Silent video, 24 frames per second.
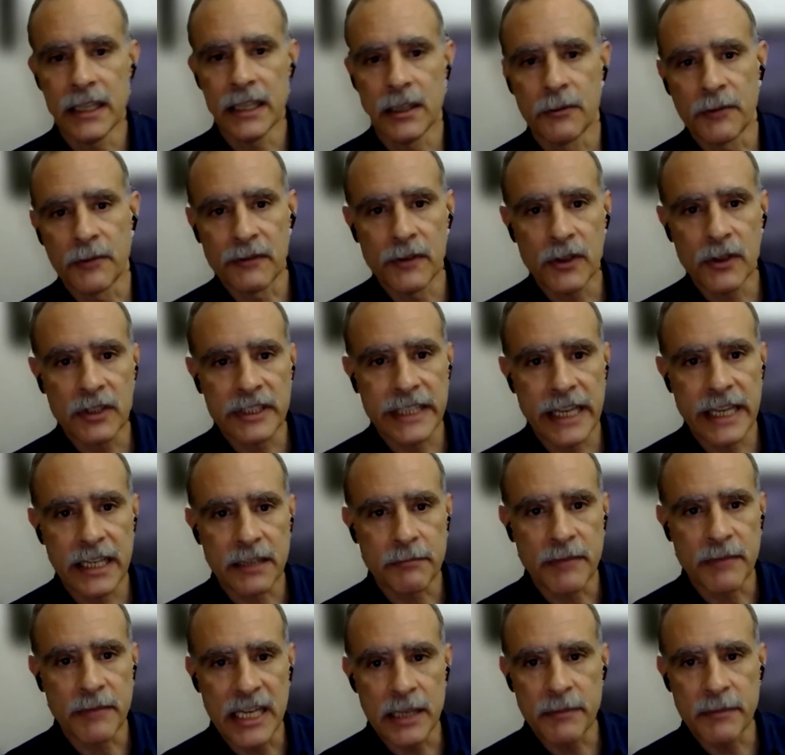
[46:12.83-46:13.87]
we've looked at
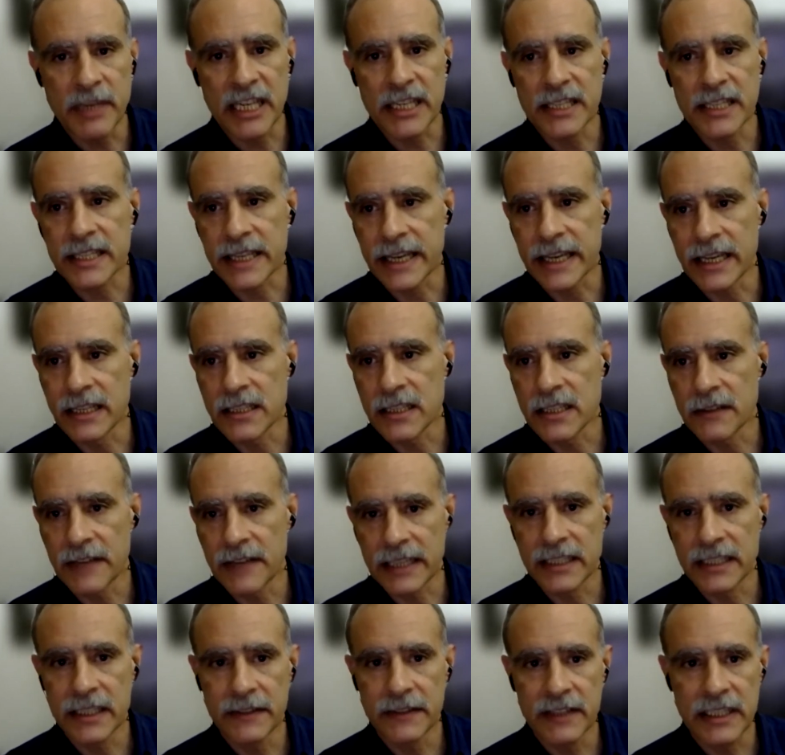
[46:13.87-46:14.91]
many scales of
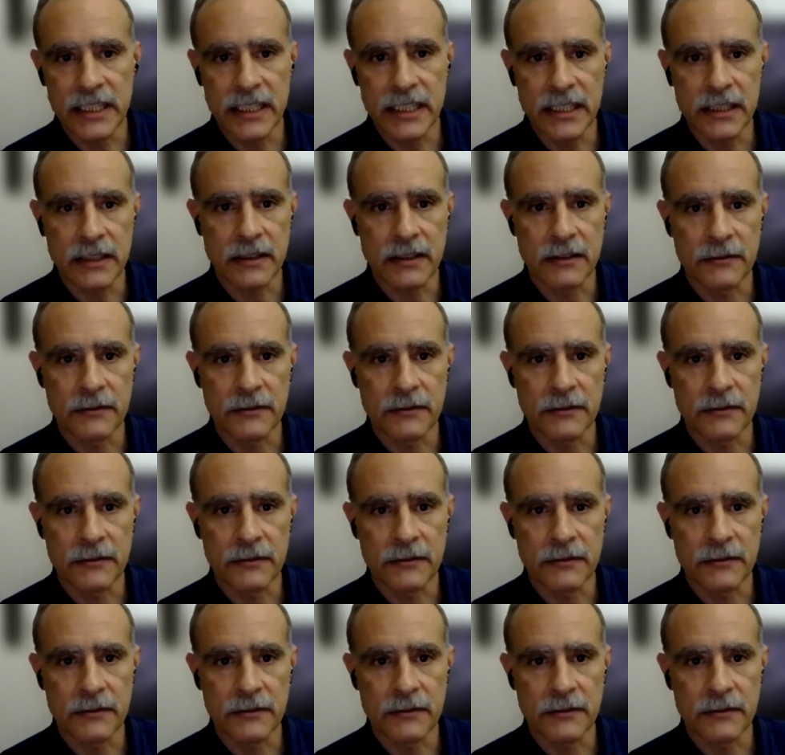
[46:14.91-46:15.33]
activity